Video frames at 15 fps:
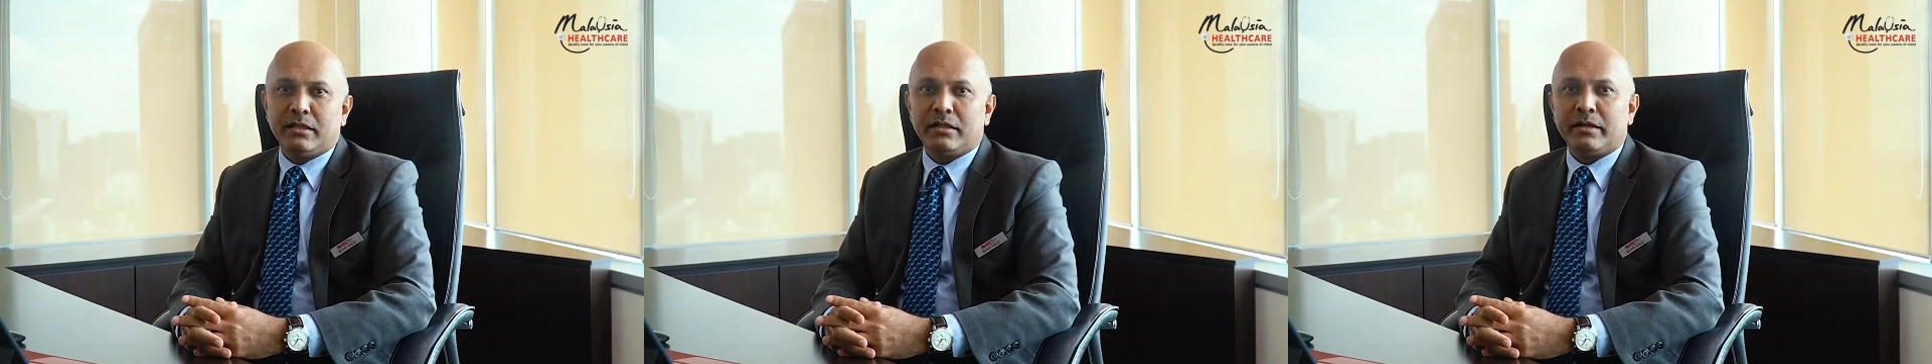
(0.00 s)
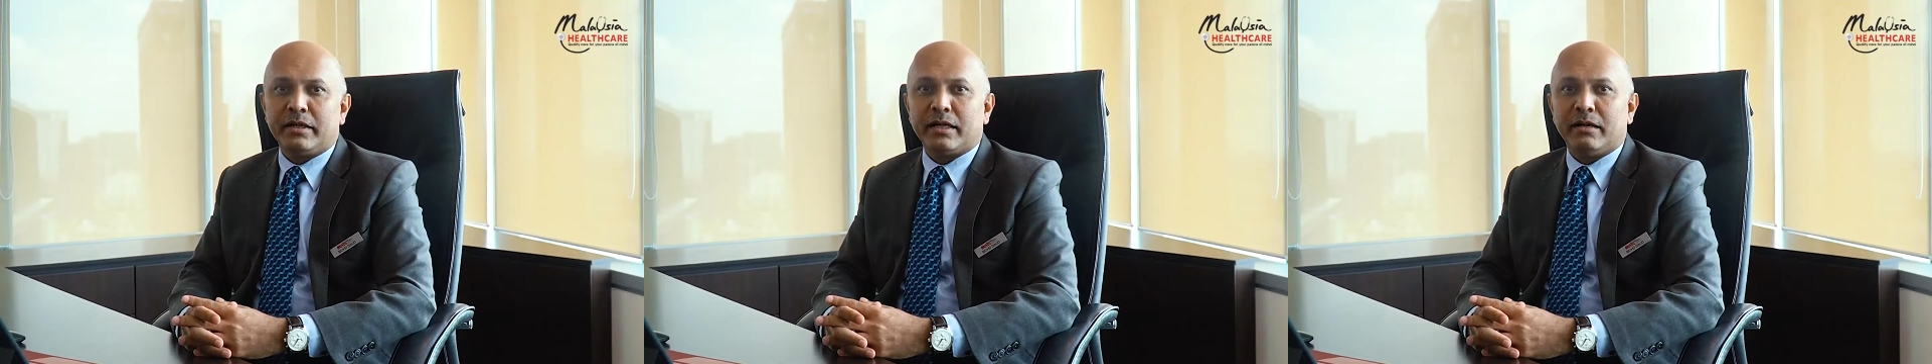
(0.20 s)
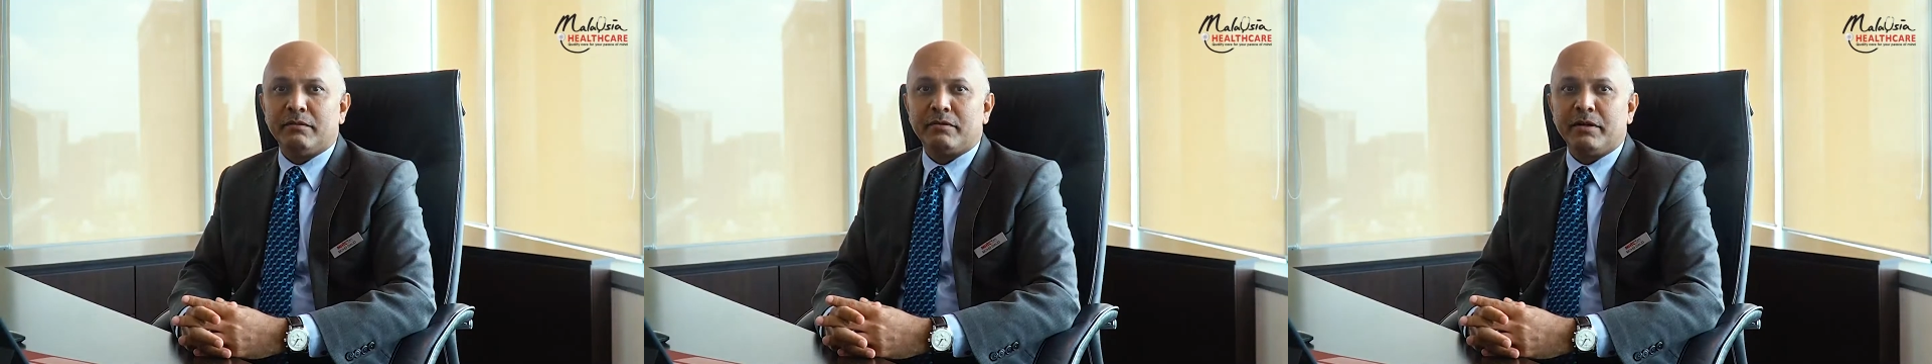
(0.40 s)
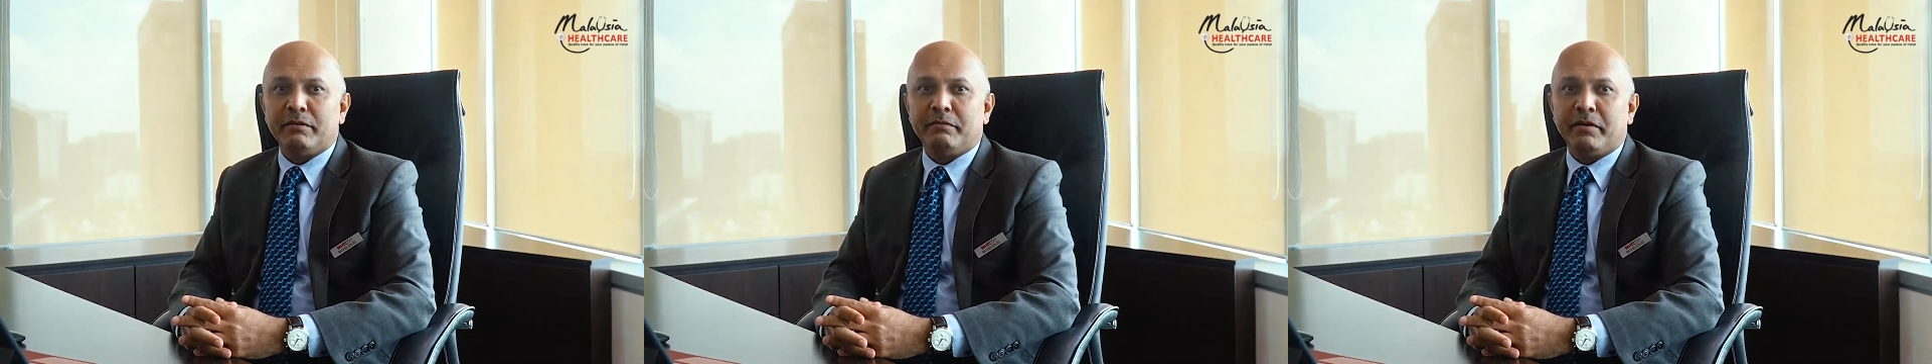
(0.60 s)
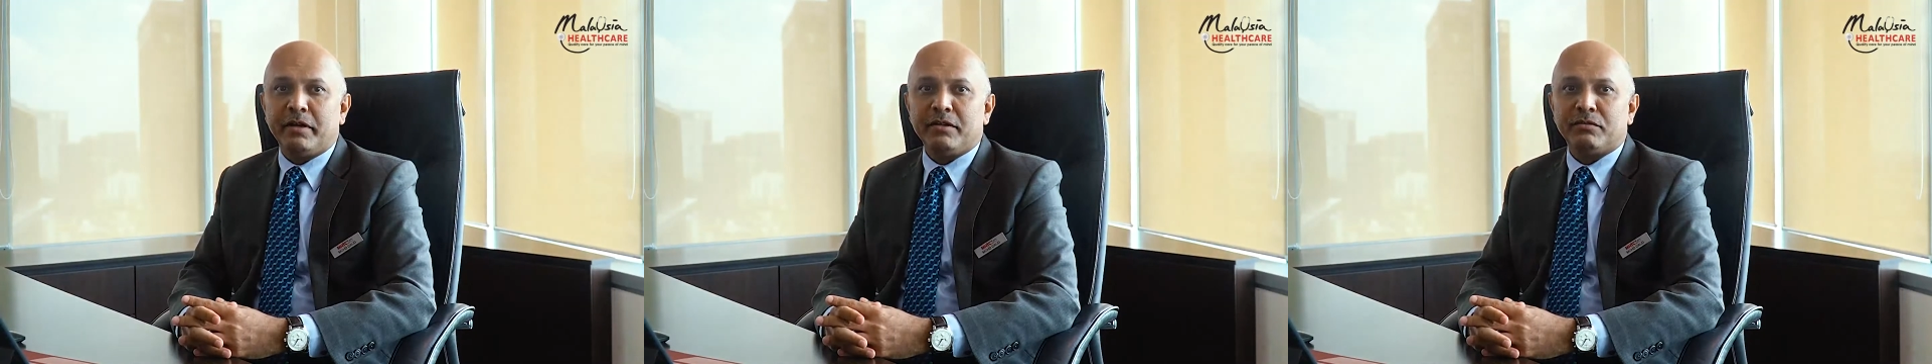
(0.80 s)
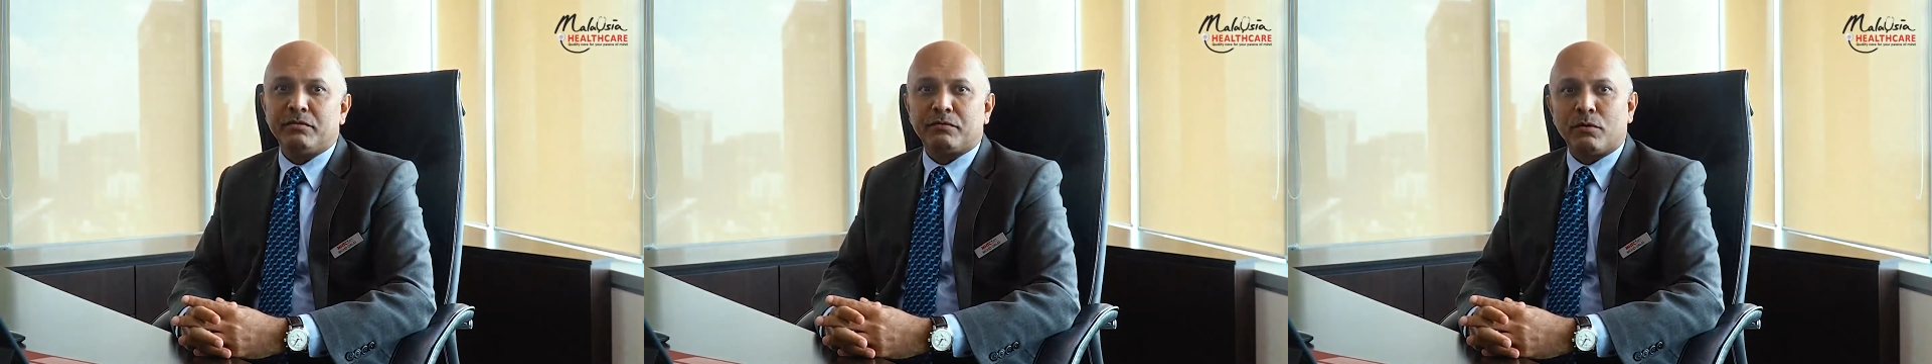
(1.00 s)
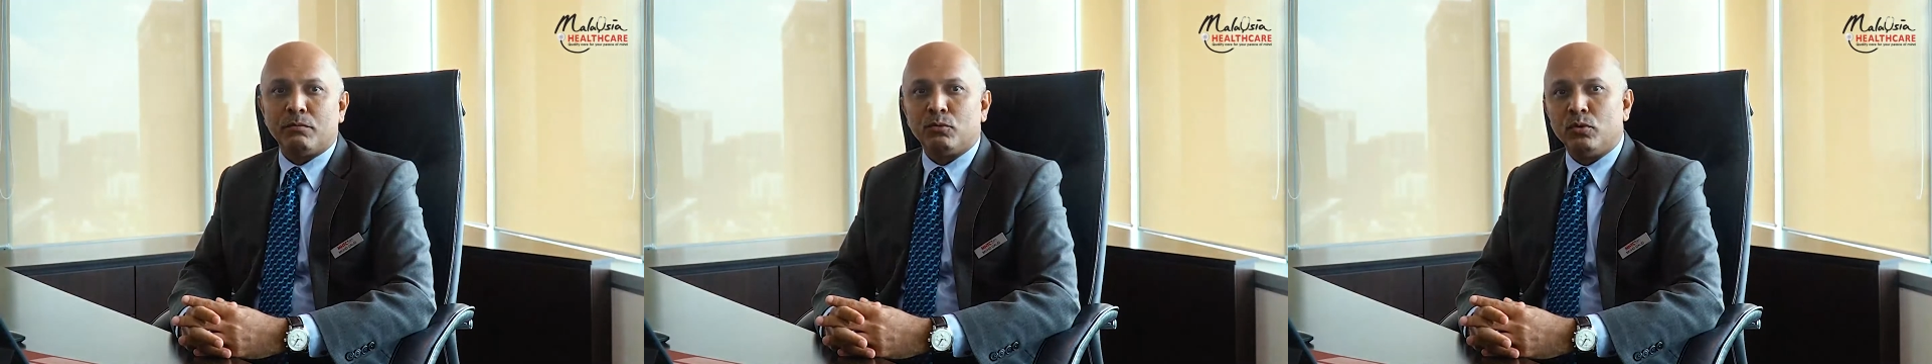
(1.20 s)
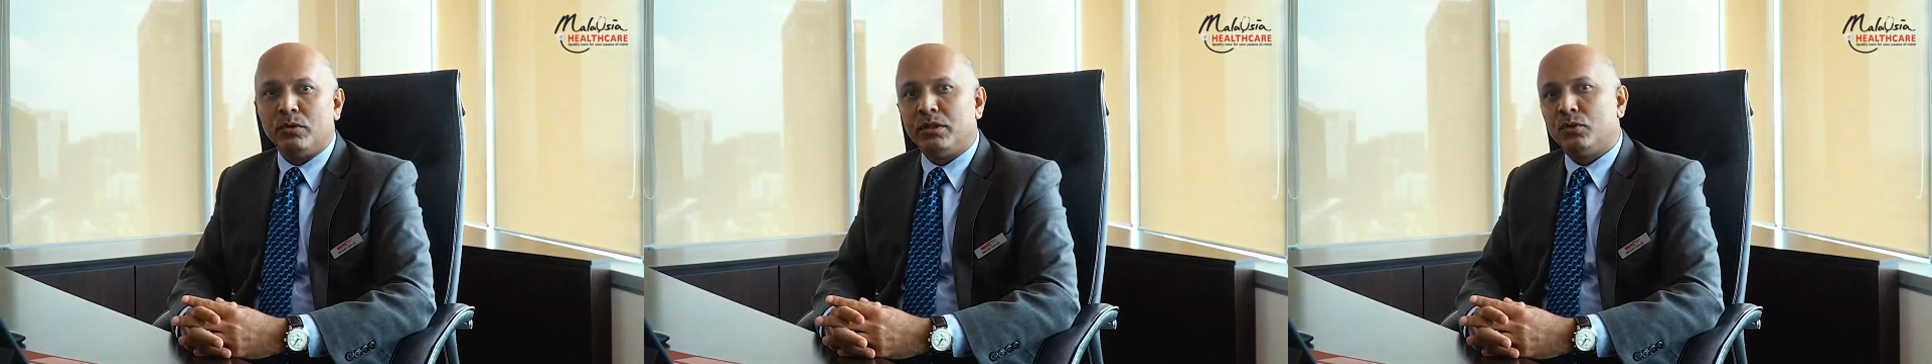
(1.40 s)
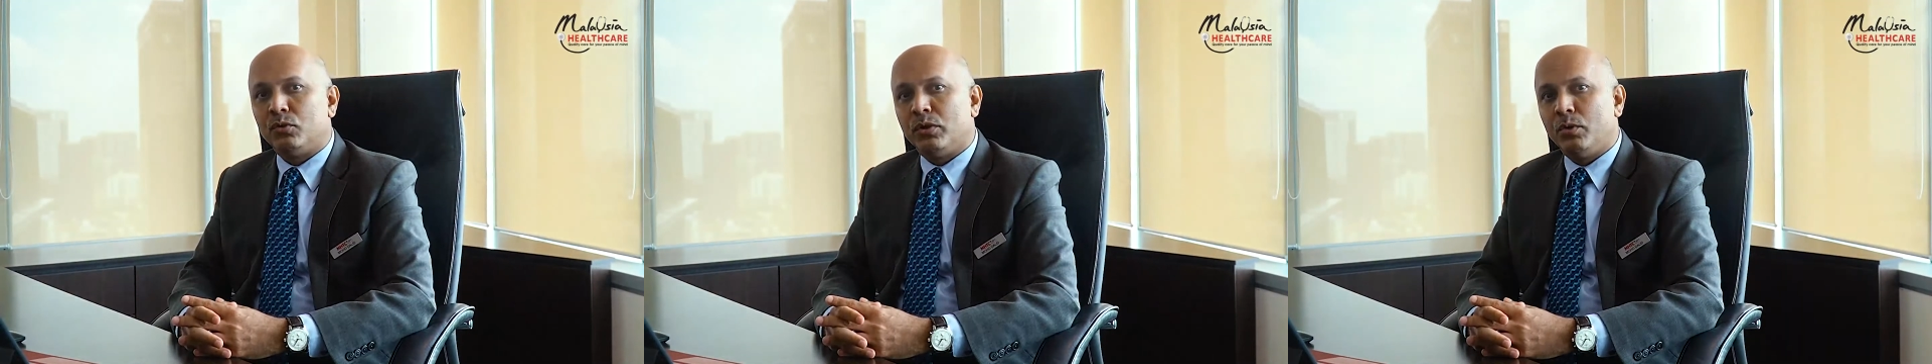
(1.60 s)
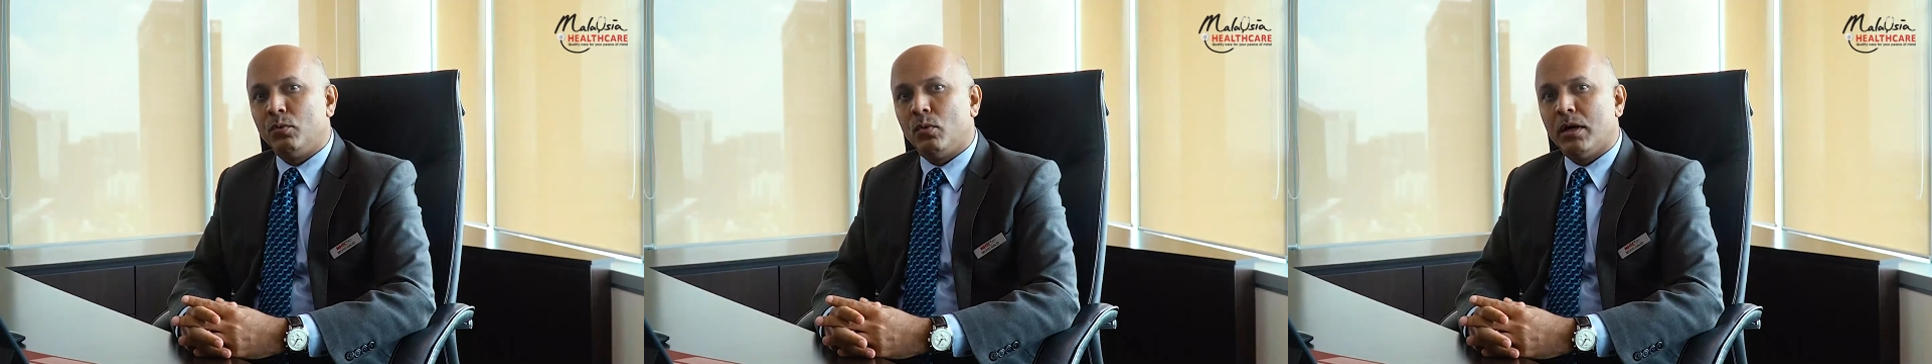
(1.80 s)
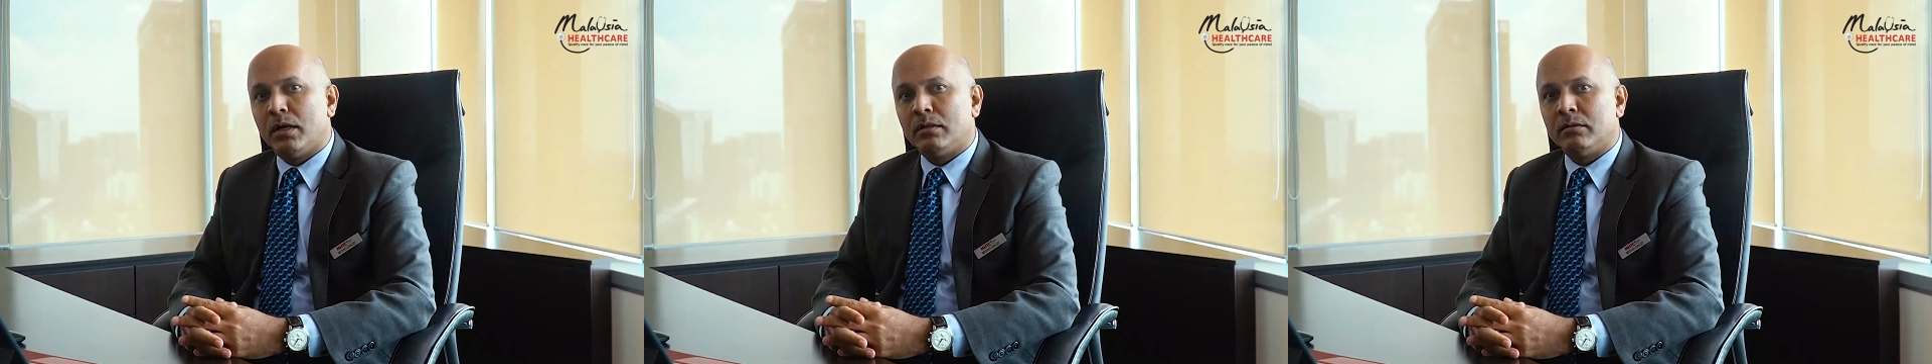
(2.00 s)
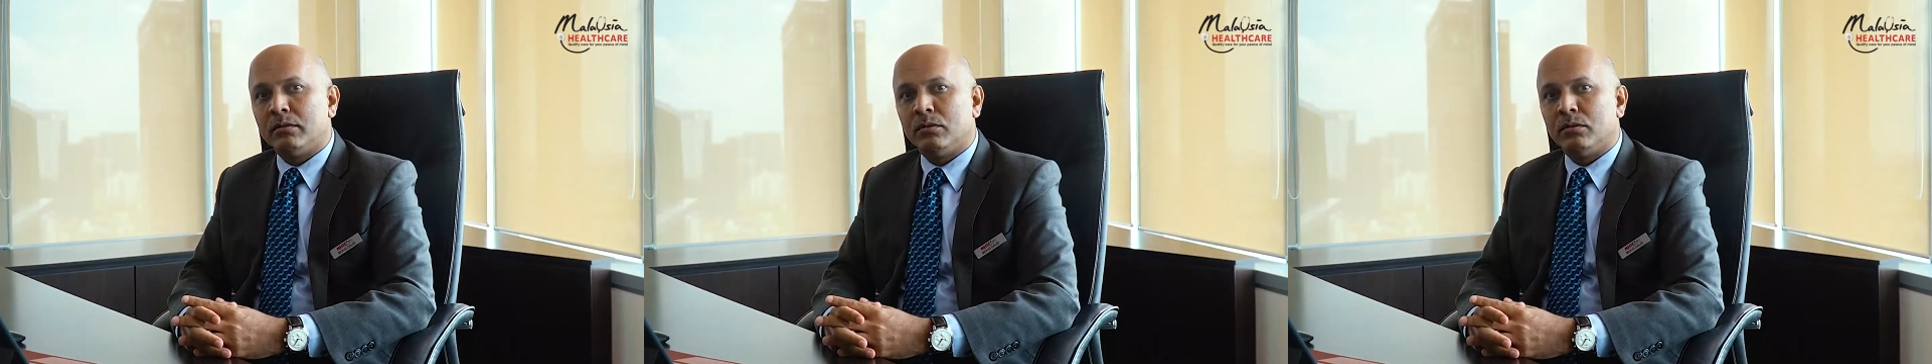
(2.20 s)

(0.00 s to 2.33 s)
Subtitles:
the recovery phase from 2021